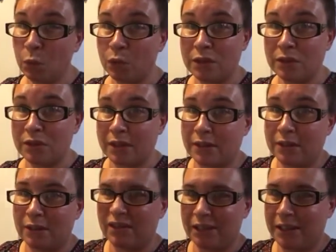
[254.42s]
which
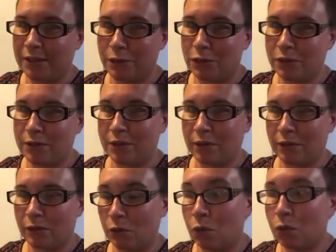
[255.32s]
doesn't isn't just
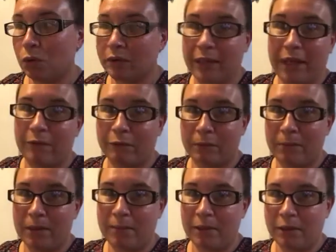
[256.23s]
a cool name for
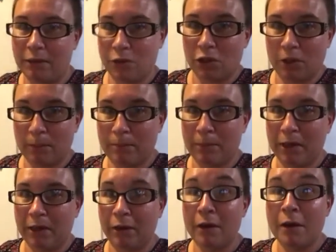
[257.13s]
maybe a German
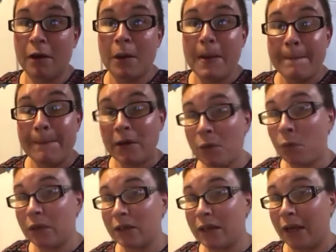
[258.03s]
beer. But
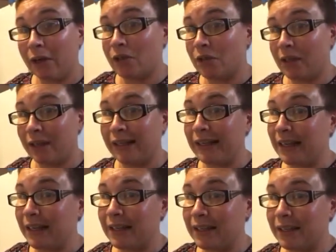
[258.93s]
what a Lagerstätten
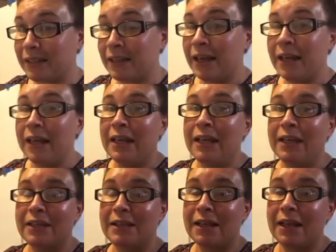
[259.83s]
is
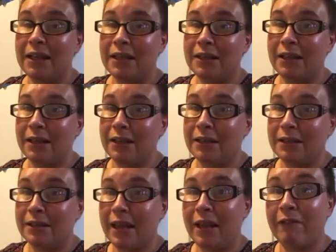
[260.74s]
is it
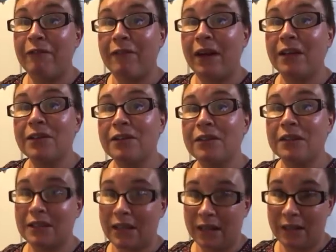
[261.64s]
is a fossil
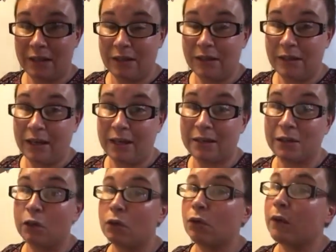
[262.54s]
site that
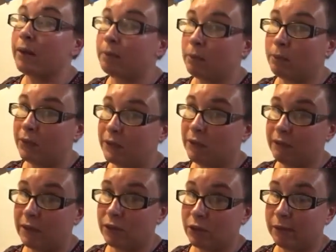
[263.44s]
has incredible
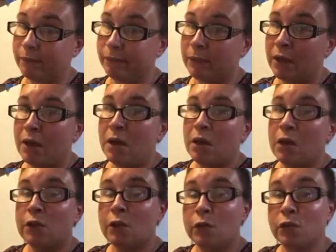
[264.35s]
preservation.
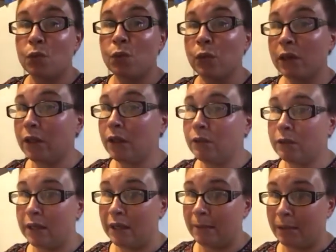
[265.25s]
So what's really
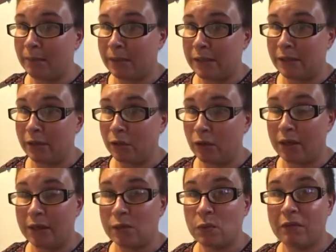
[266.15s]
unique about Mazon
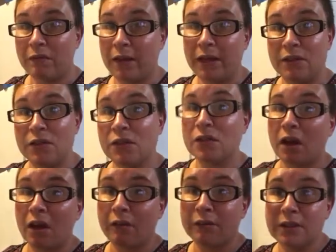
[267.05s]
Creek is we find
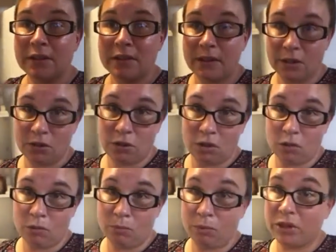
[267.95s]
soft
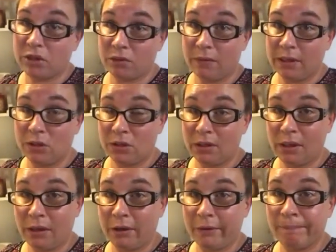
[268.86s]
tissue preservation
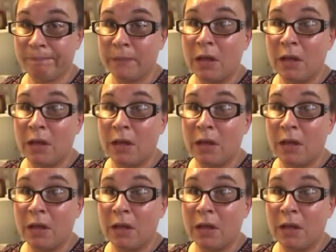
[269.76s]
here.